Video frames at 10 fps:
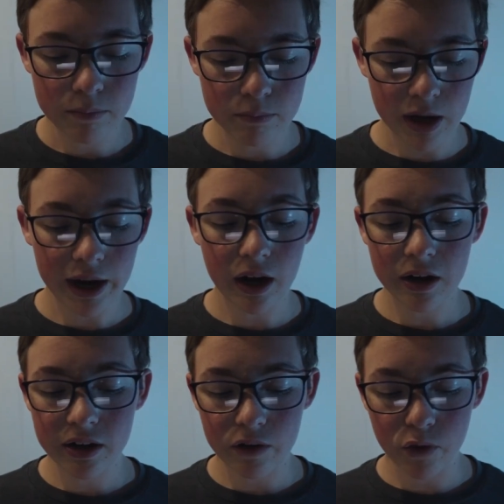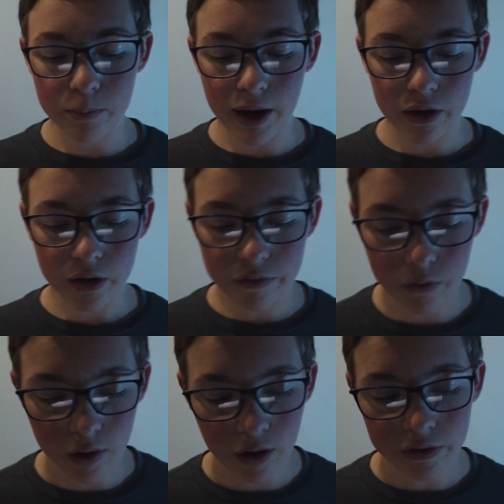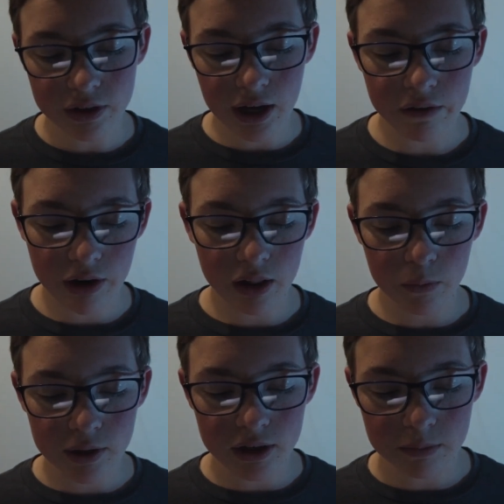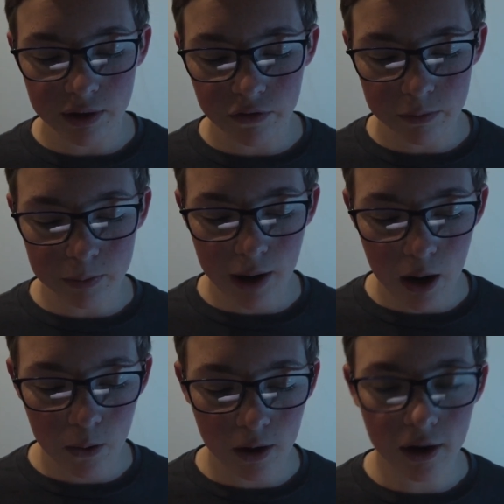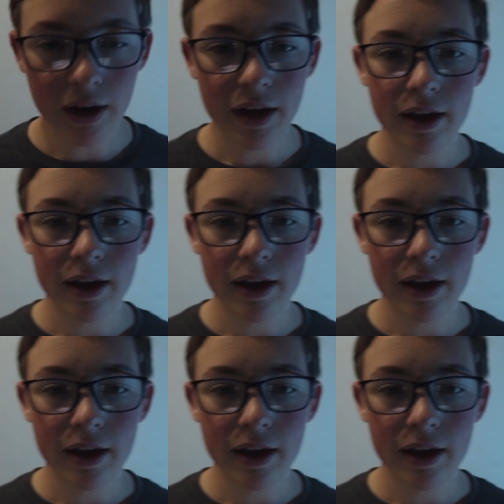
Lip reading: But I got a 9-volt battery for it on the day of Halloween to beef up the power,